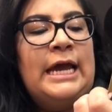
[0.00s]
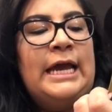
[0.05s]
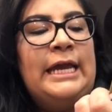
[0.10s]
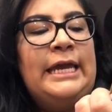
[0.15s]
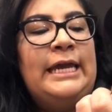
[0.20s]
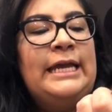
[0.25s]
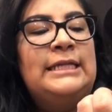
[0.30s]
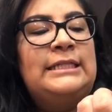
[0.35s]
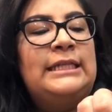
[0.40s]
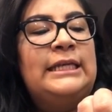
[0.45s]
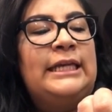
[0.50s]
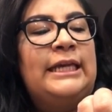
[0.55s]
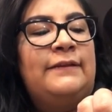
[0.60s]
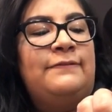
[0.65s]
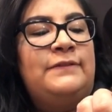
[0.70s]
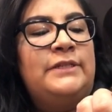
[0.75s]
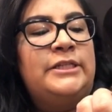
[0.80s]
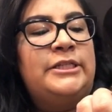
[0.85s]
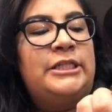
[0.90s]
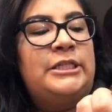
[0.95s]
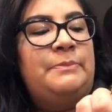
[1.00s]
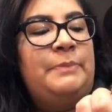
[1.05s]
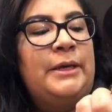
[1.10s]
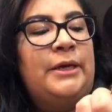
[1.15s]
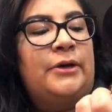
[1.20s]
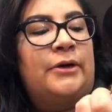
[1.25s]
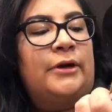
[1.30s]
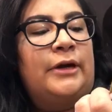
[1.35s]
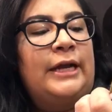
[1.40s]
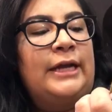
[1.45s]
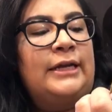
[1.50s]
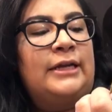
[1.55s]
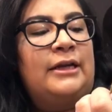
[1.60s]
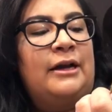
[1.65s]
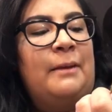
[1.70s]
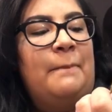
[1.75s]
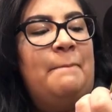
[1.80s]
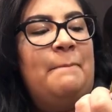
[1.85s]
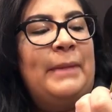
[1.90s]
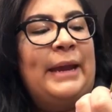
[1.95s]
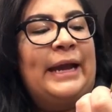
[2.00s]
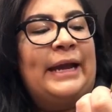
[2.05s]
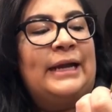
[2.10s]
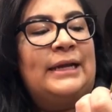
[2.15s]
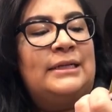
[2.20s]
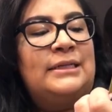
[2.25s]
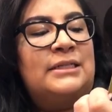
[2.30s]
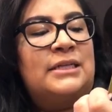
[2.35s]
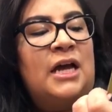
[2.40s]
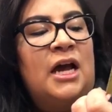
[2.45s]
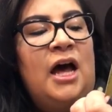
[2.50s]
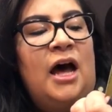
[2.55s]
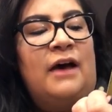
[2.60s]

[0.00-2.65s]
He is a gifted speaker in command